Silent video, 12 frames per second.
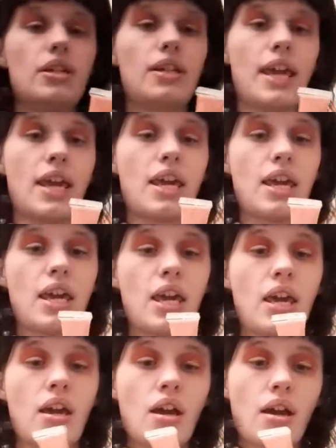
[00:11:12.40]
be
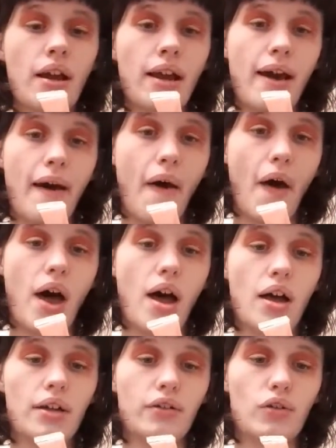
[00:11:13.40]
taking
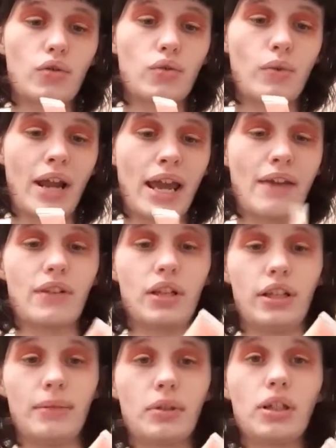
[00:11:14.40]
Crave
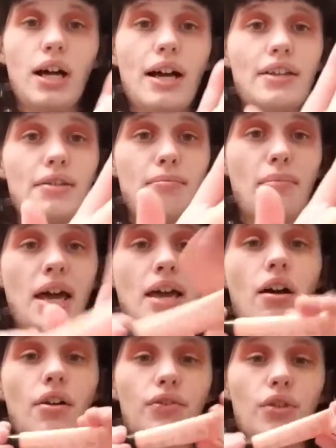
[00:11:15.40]
lip gloss
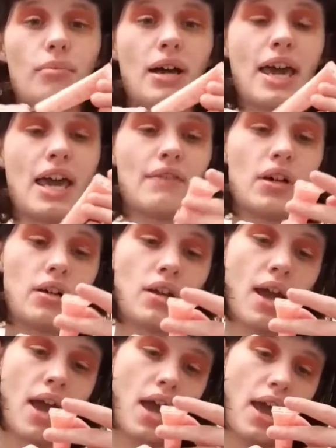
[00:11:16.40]
also by
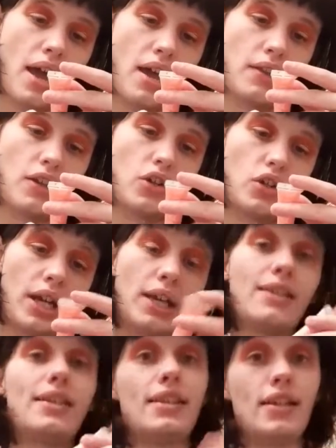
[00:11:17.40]
Avon in the
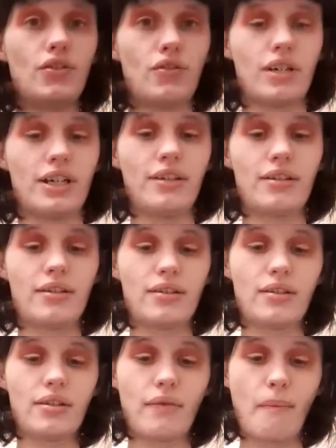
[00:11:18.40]
shade
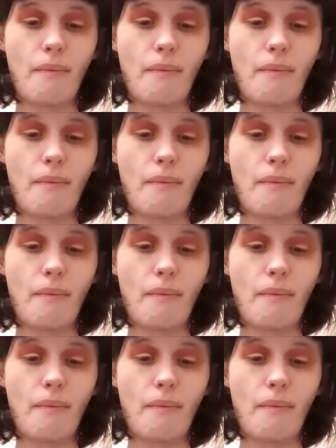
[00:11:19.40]
Citrus.